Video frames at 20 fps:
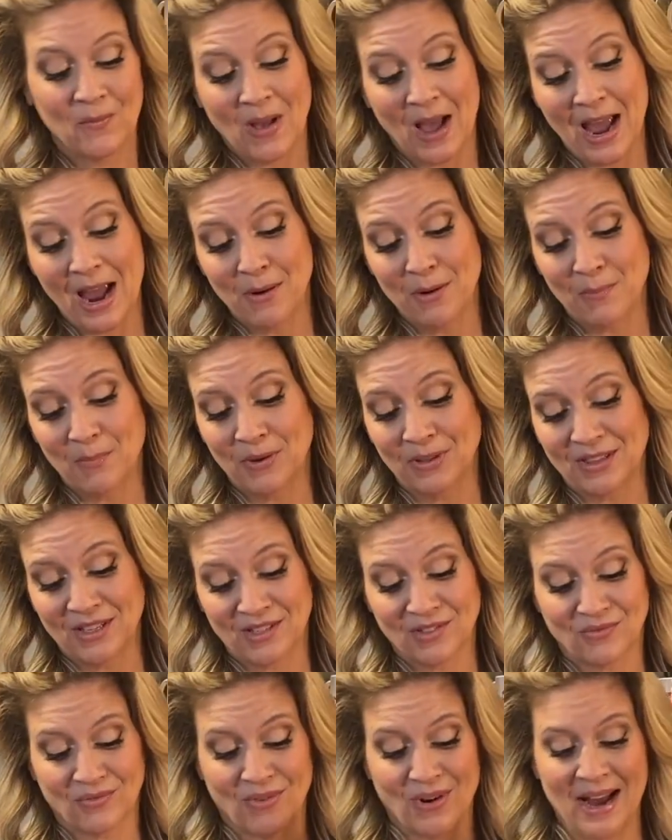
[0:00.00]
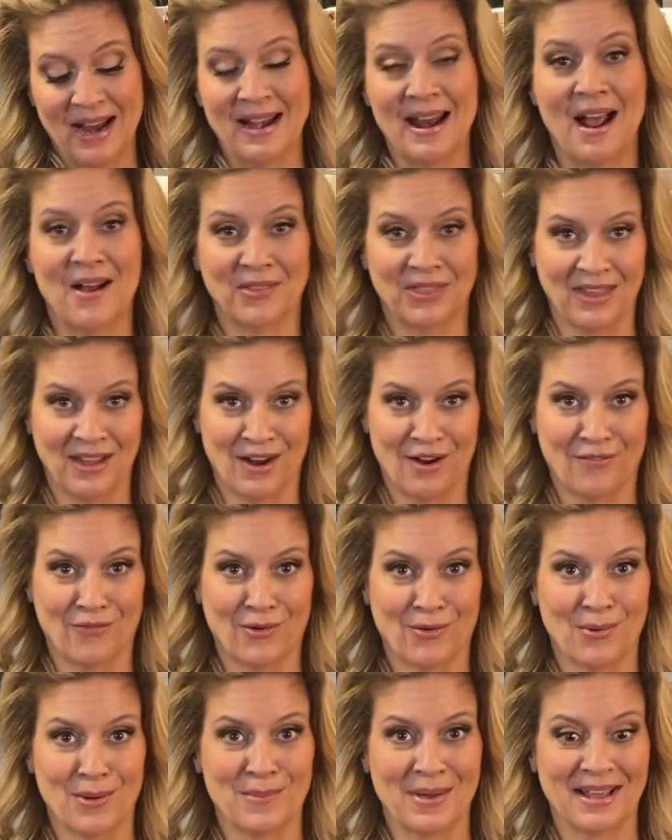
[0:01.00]
I would put this right out there
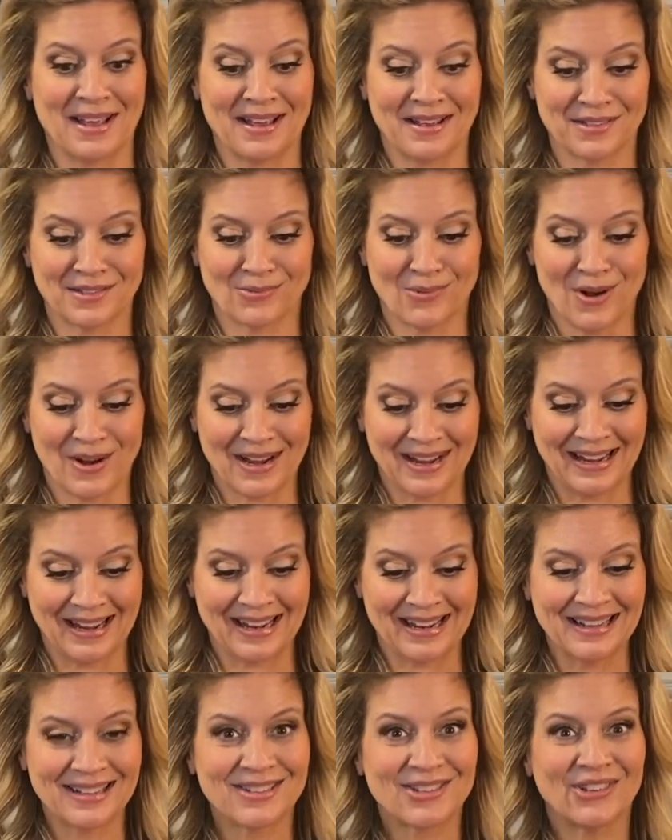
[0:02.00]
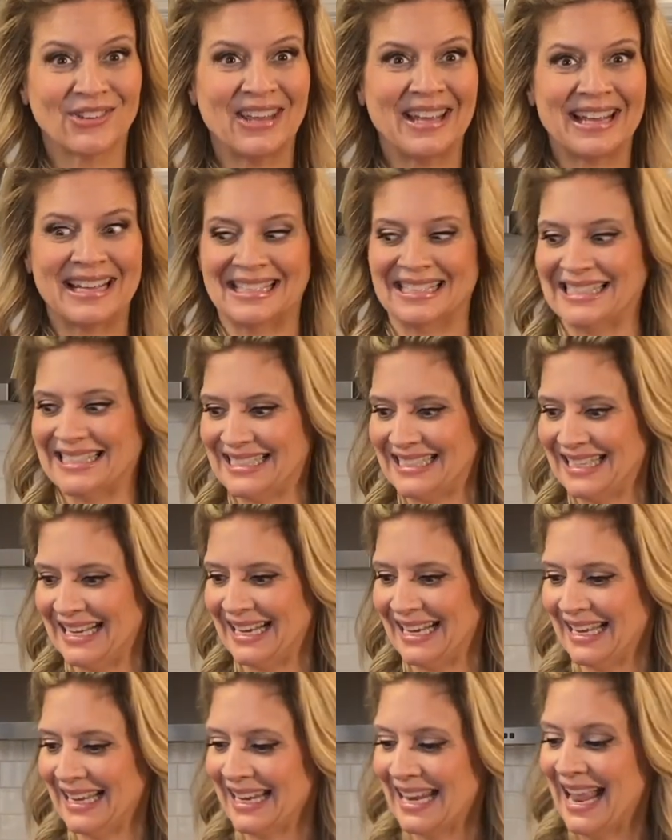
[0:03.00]
for when my guests walk in so they can see
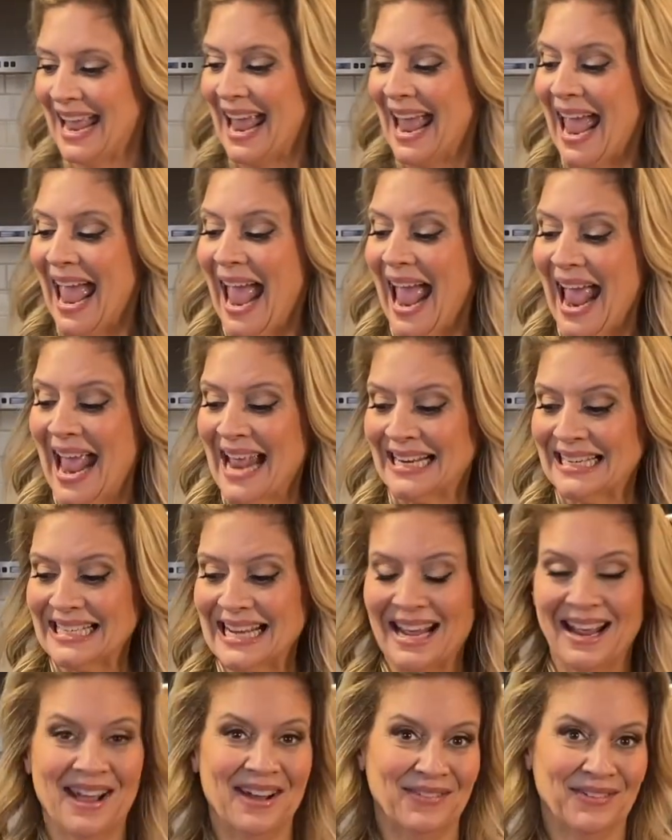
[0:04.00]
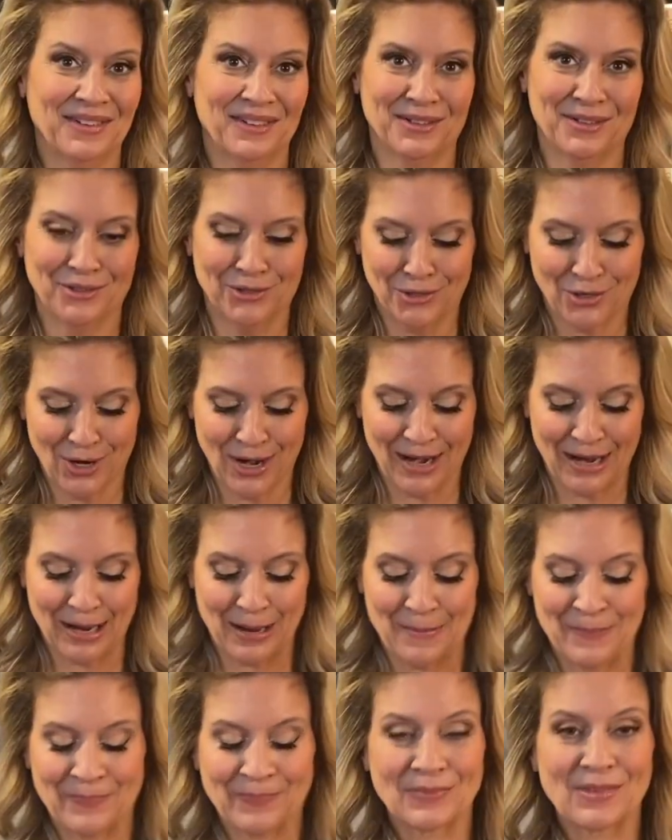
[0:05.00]
it. And I have a little trick.
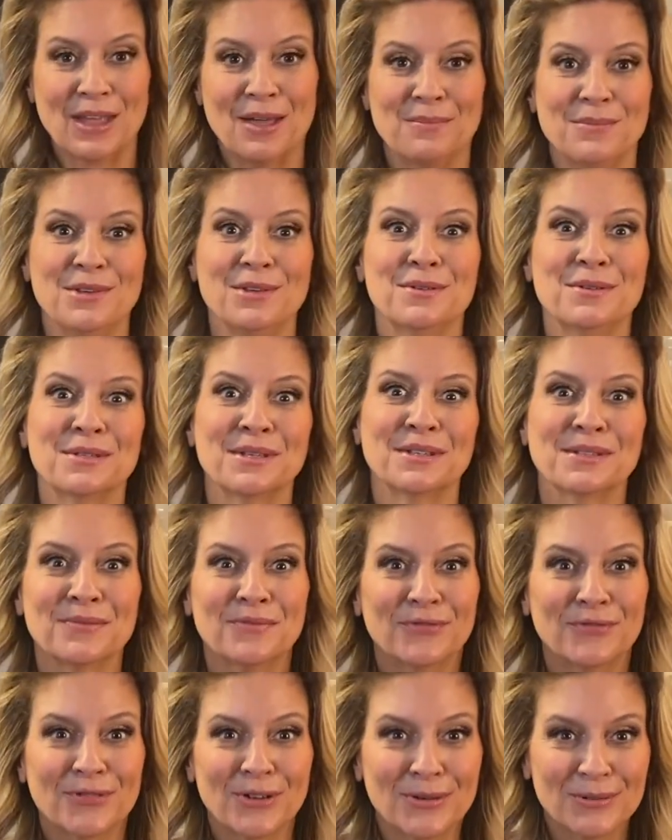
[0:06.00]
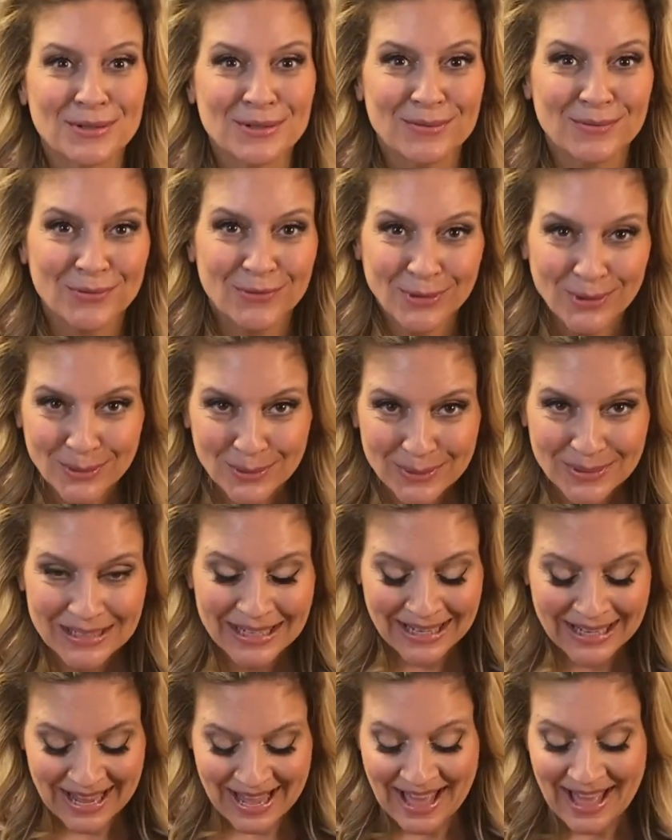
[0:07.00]
I'm using some frozen fruit.
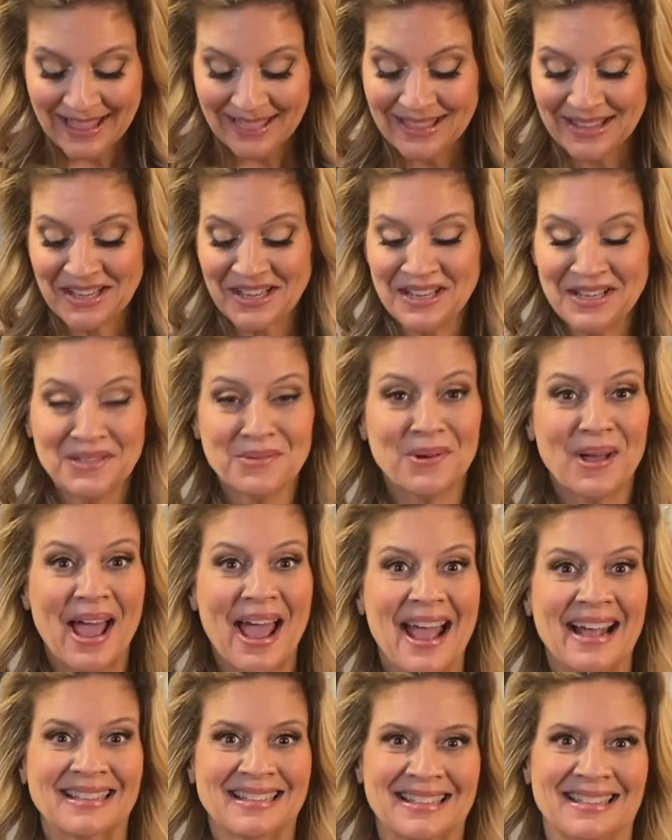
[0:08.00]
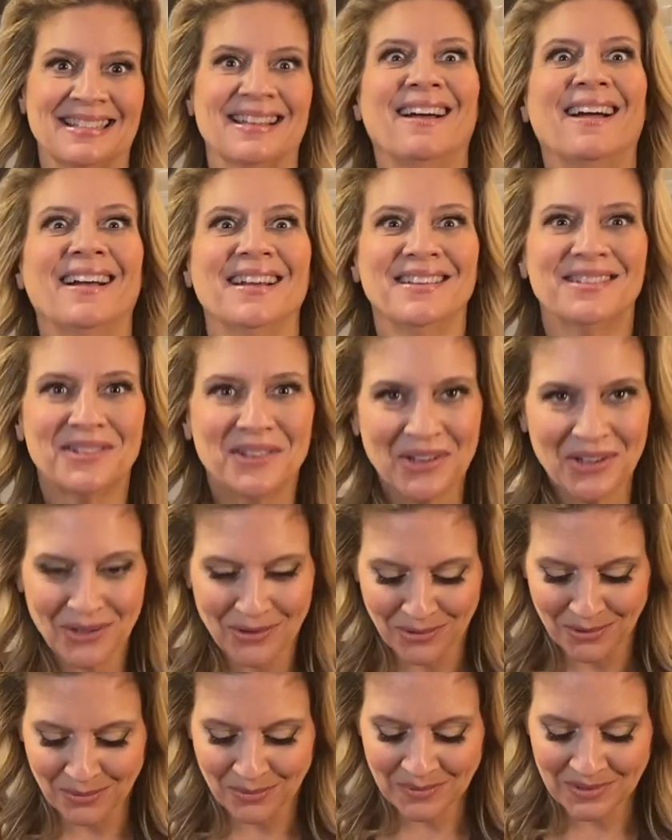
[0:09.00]
These will act as ice
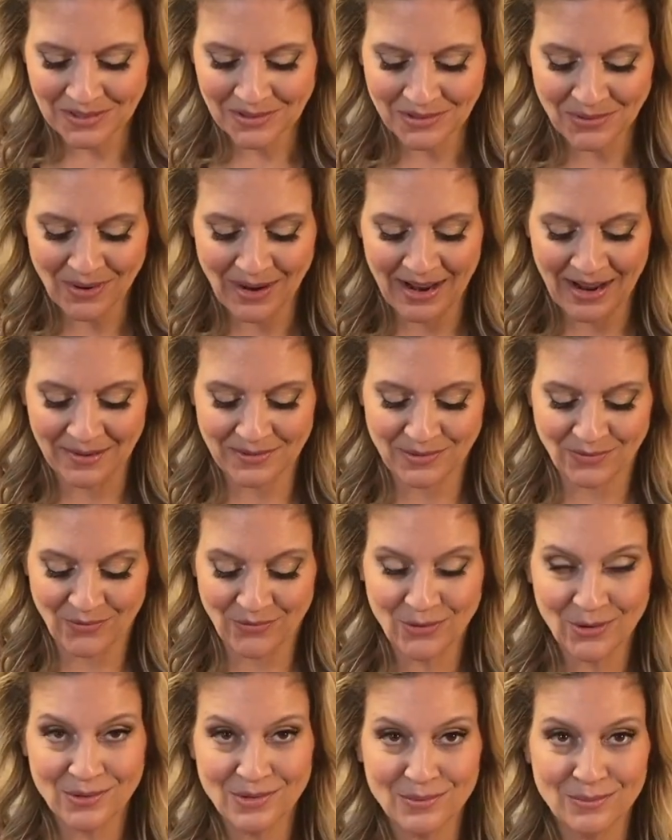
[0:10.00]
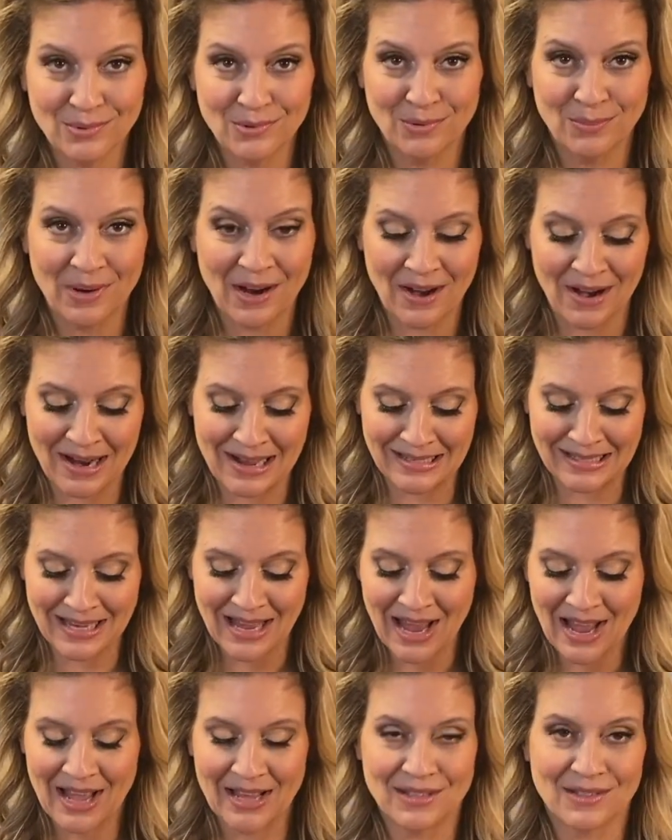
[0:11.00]
cubes. So I have some frozen blueberries
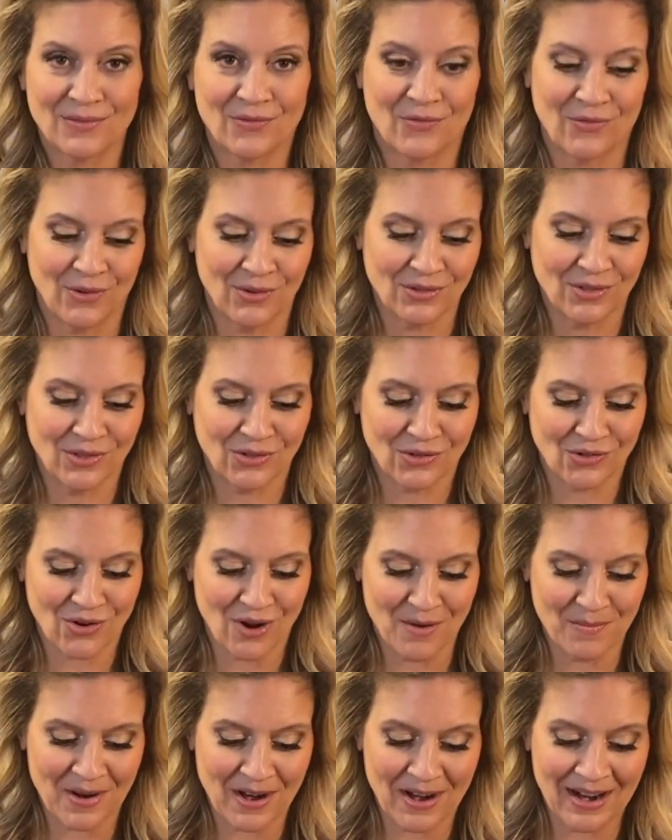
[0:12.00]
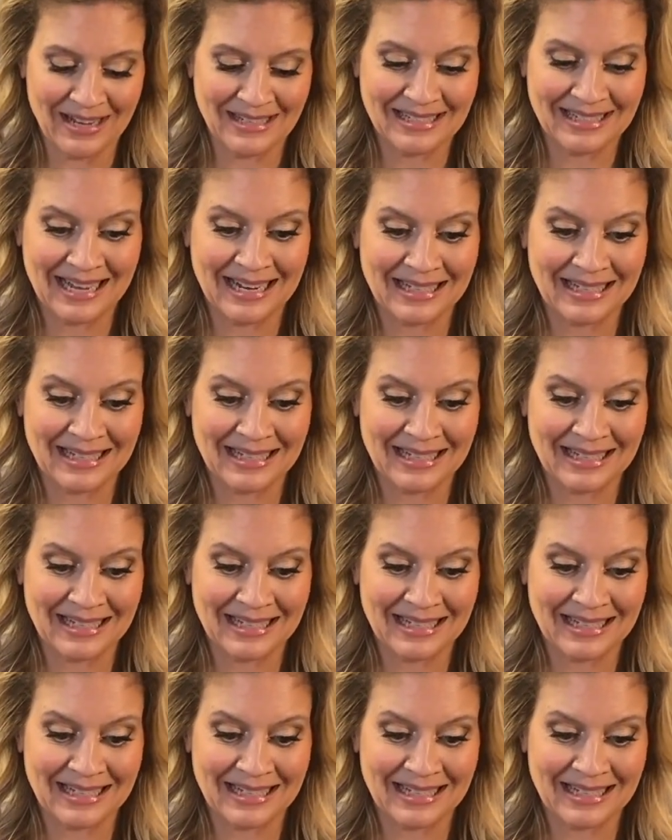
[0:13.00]
and some frozen strawberries, and